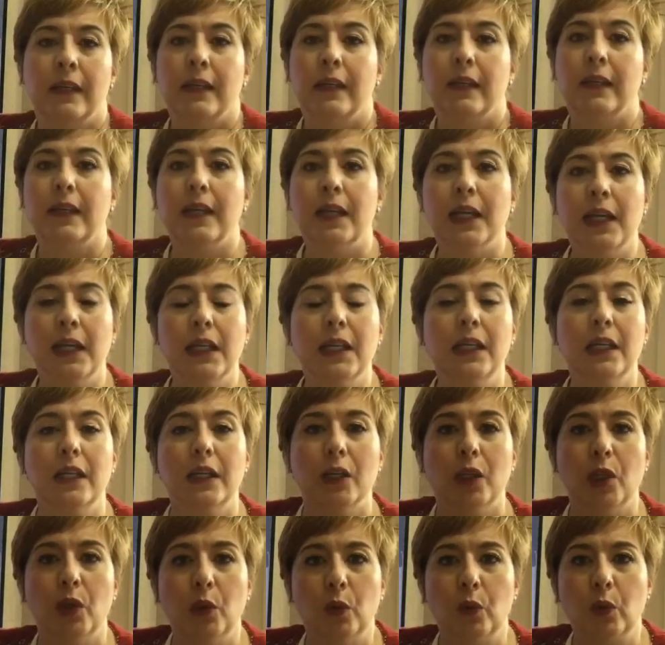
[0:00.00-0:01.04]
In
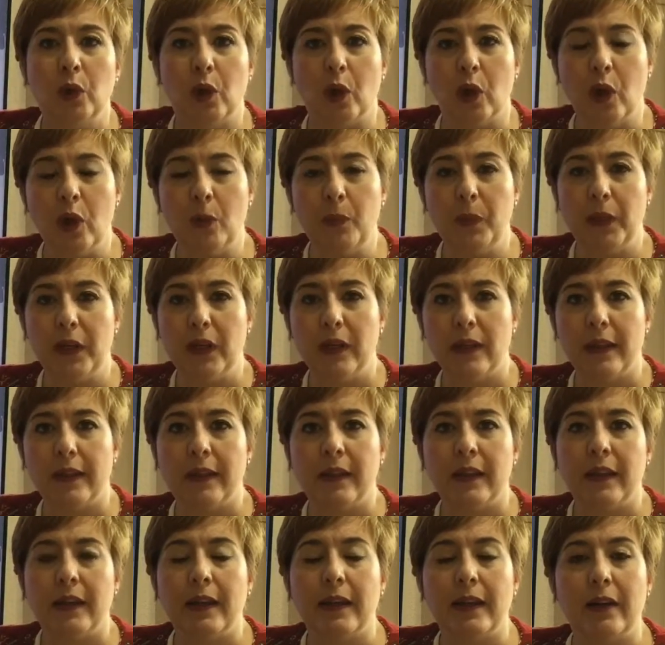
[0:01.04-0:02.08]
Europe,
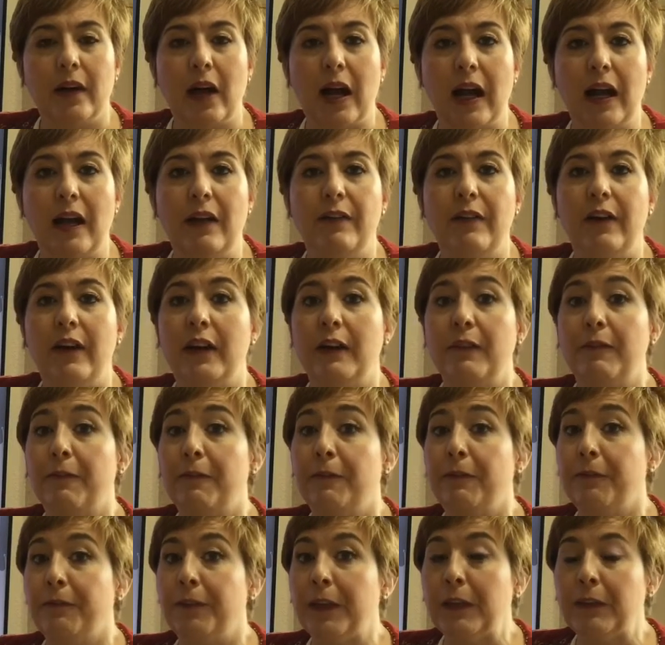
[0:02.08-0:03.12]
there are
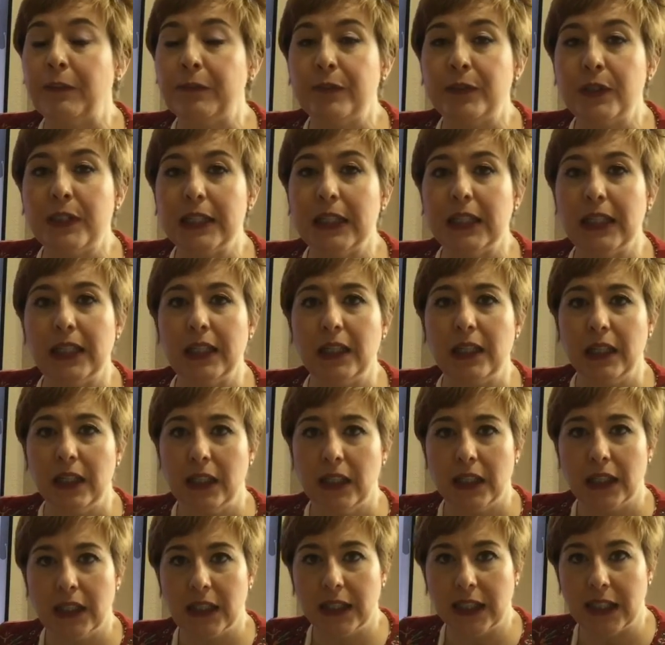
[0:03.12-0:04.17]
50
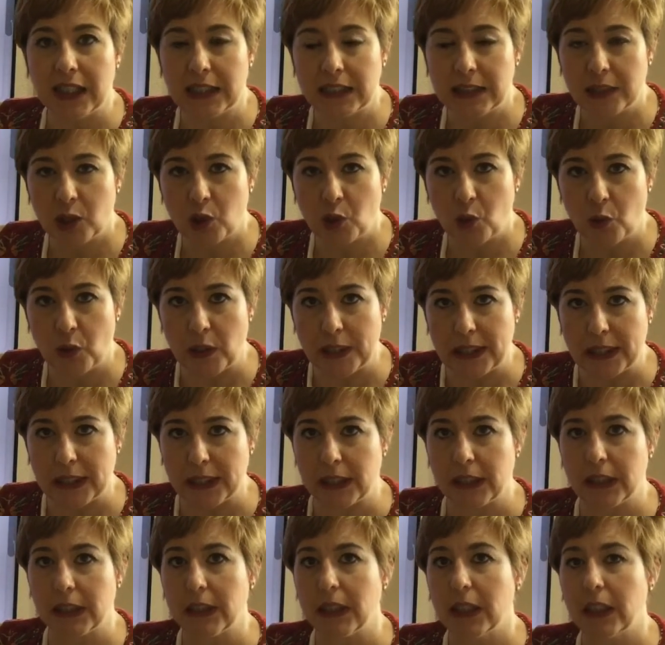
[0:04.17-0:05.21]
countries.
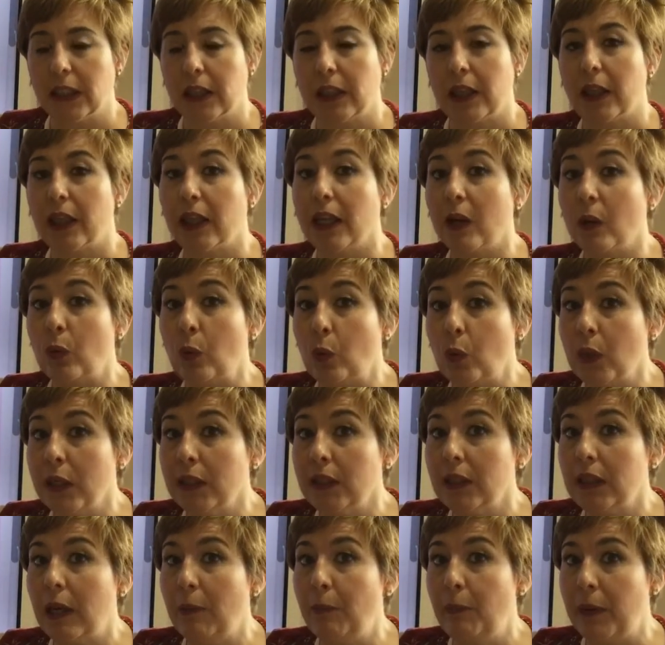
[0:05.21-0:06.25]
50
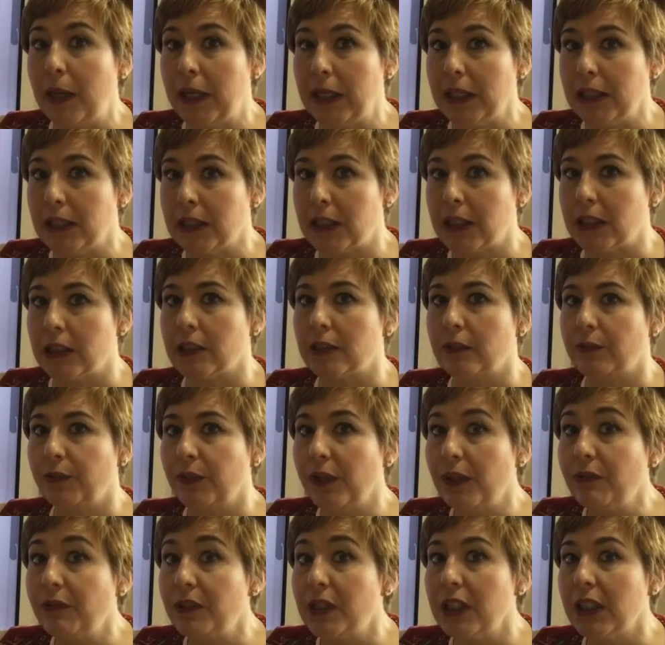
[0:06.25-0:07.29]
países,
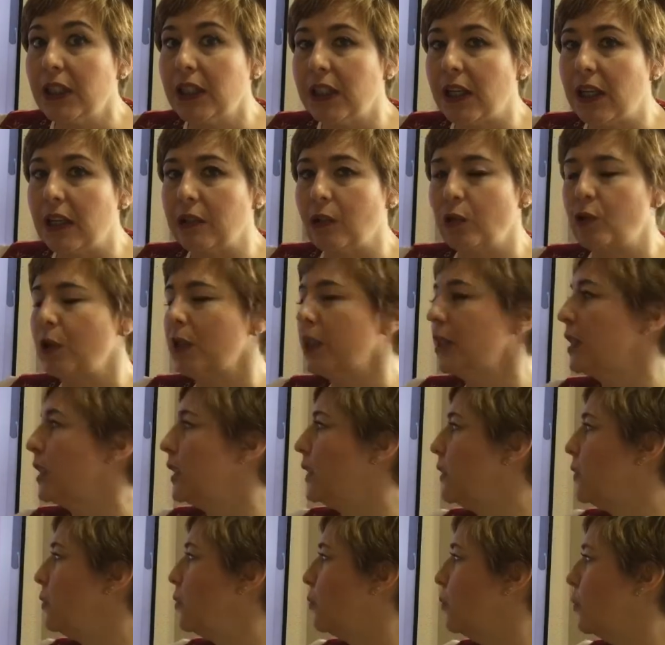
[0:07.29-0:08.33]
50 countries in
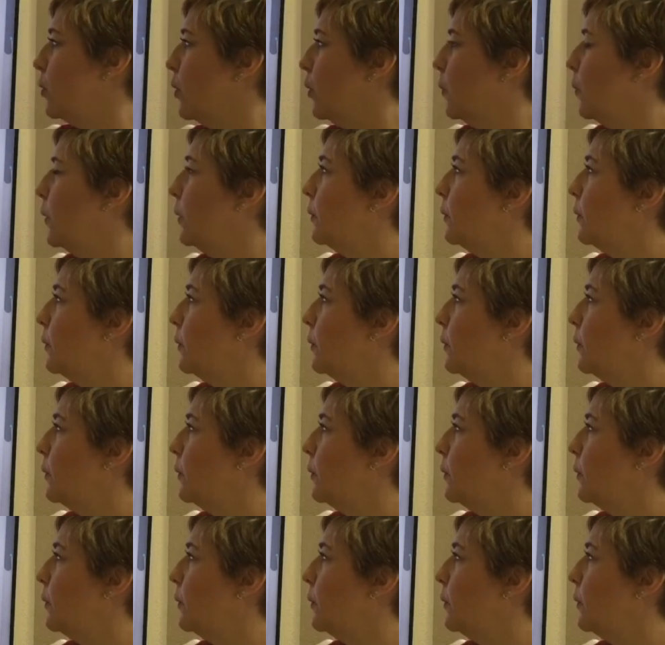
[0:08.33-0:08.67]
Europe.